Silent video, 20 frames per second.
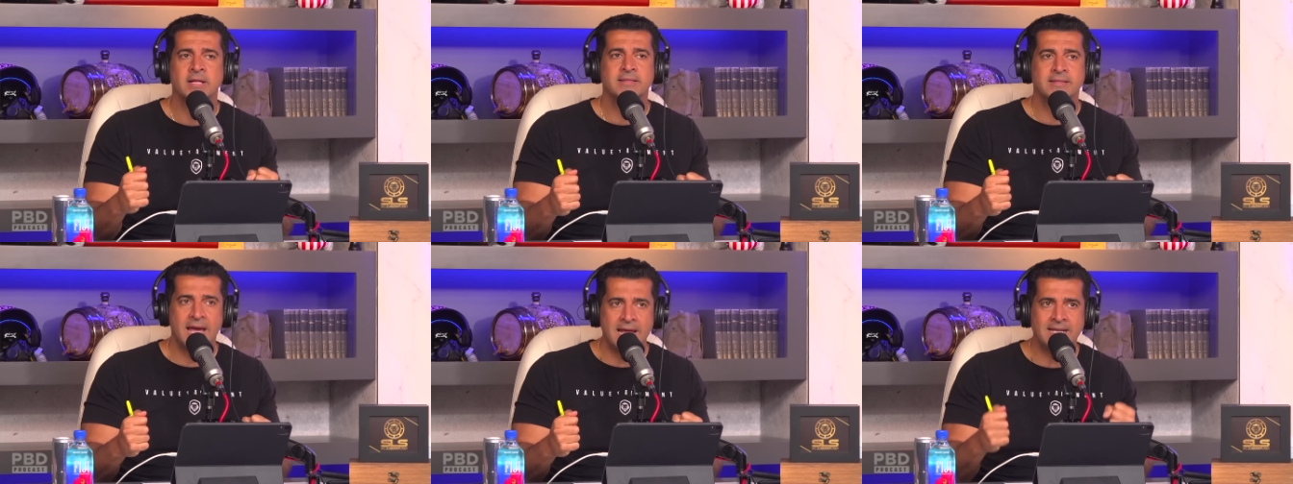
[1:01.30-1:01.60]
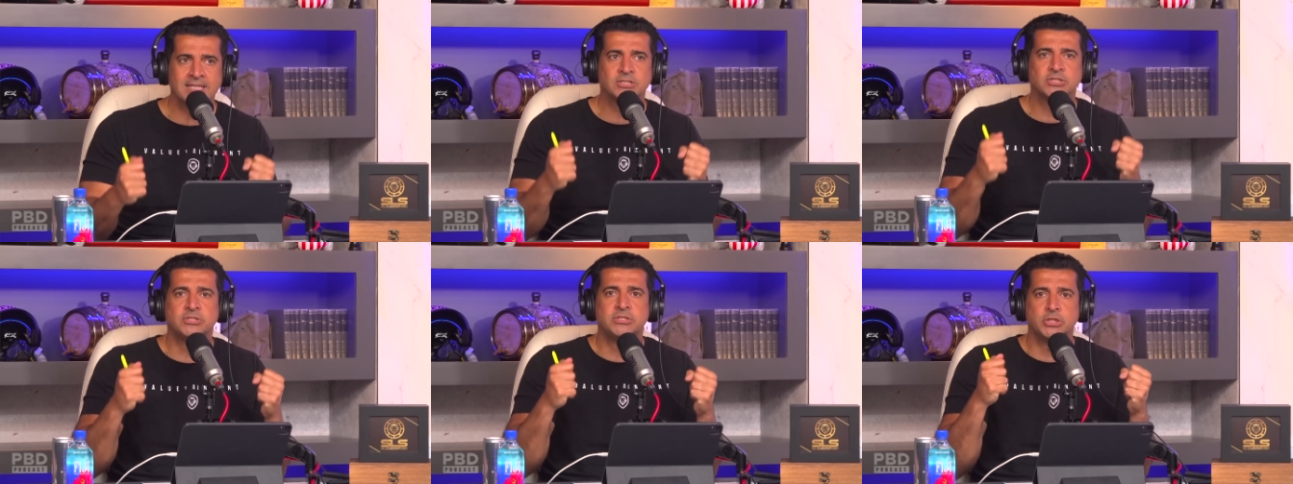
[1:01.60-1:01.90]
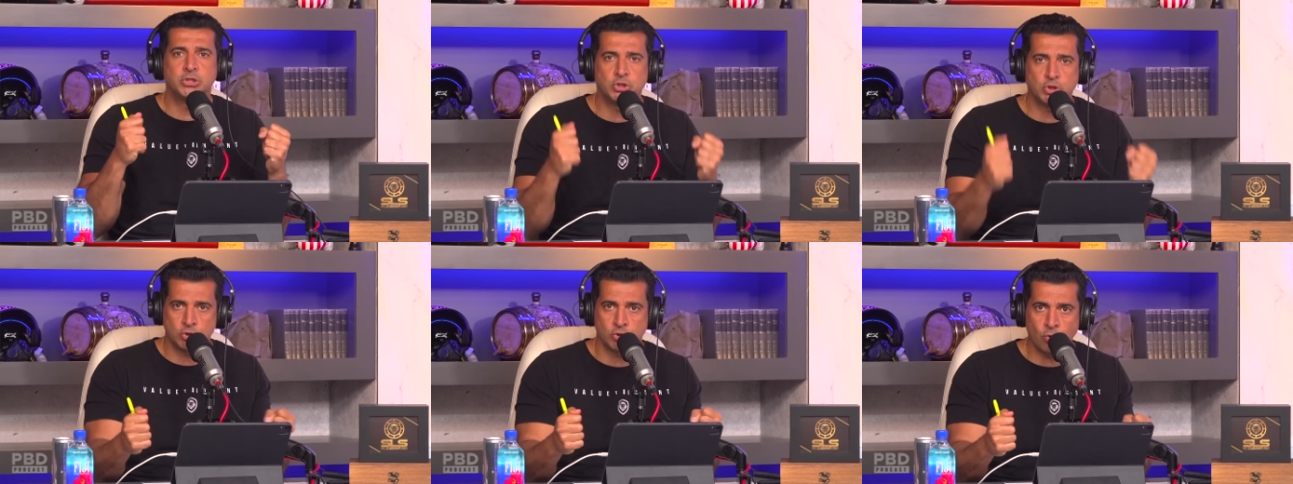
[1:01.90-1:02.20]
Then it's
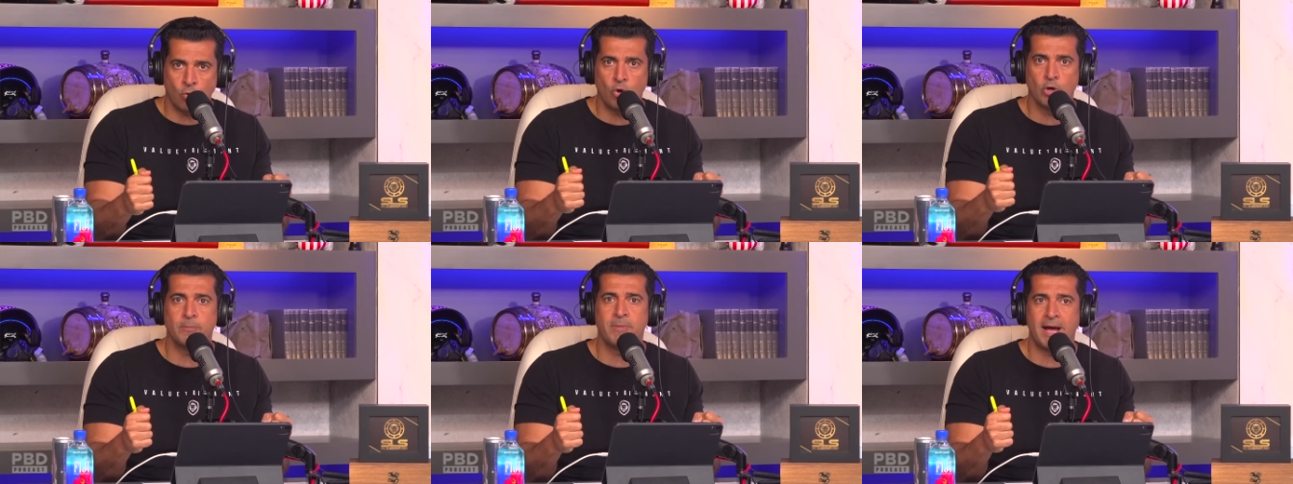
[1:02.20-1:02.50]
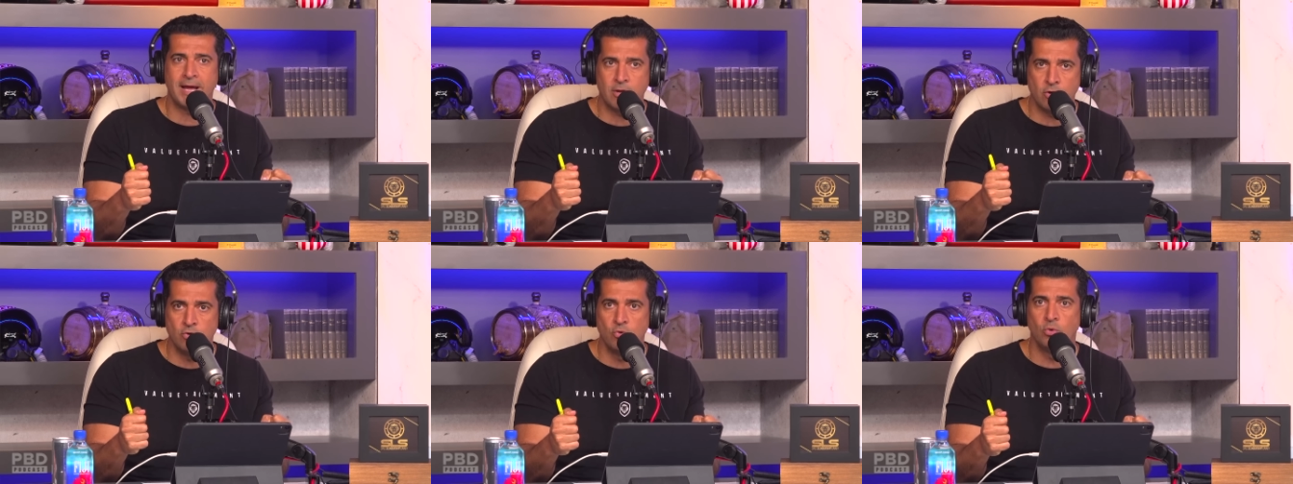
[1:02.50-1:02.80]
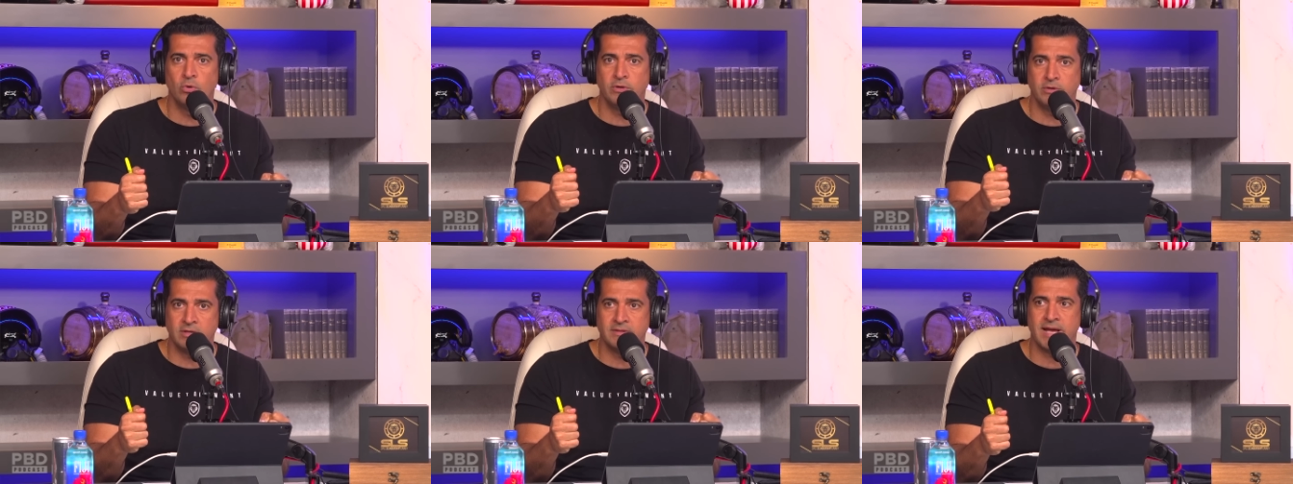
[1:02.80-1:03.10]
destroyed by a
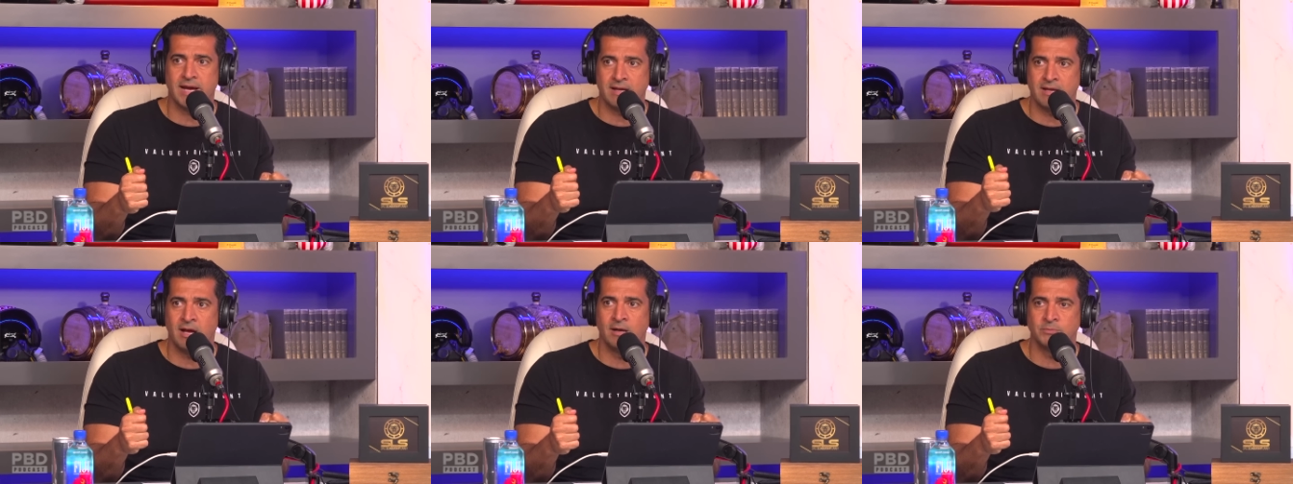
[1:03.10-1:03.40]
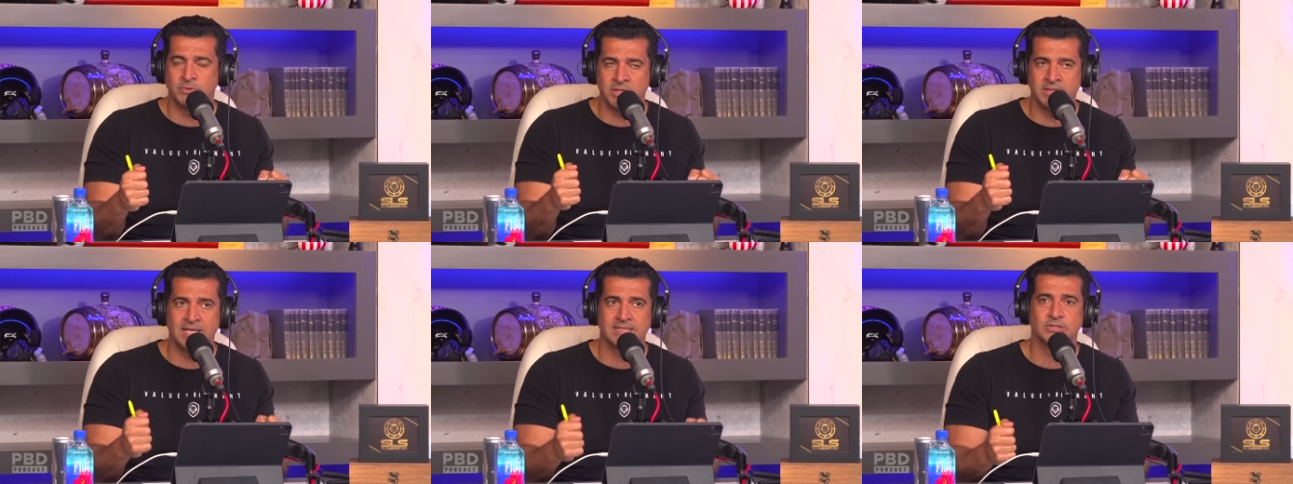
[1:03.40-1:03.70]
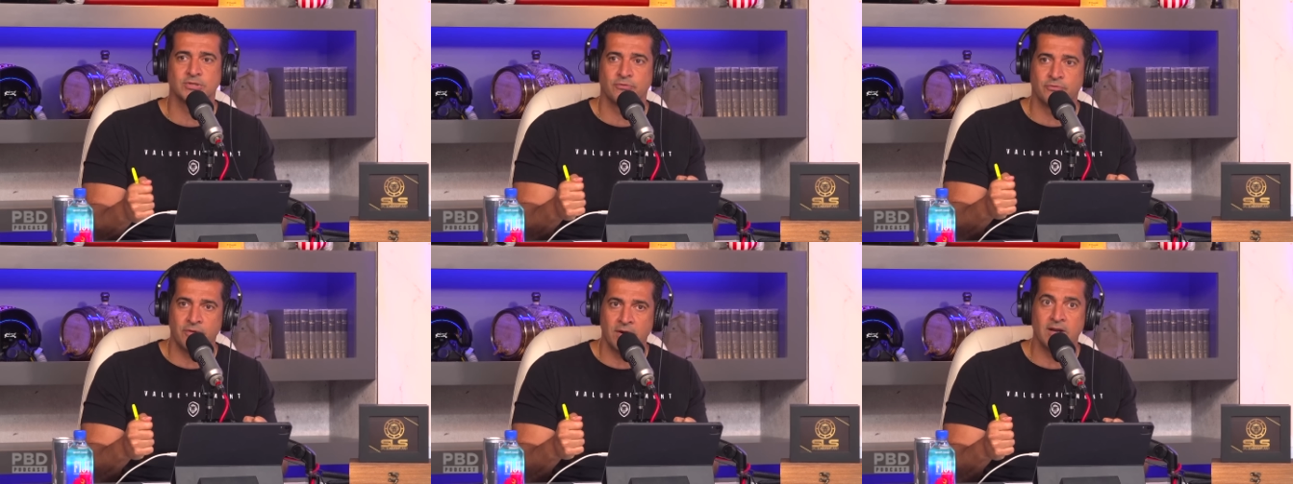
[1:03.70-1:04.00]
new leader that comes in
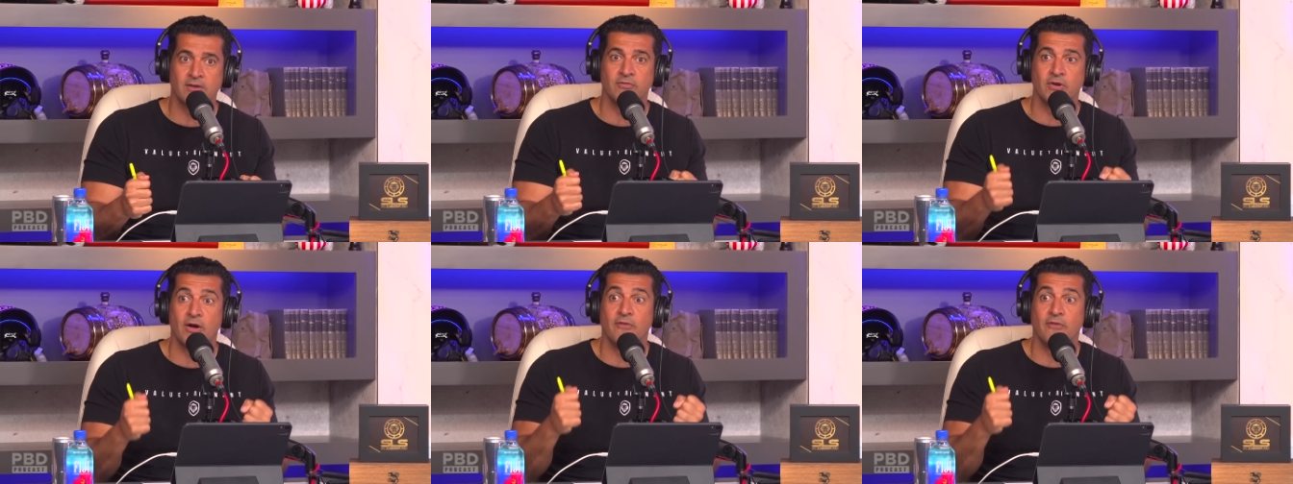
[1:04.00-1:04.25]
that's afraid of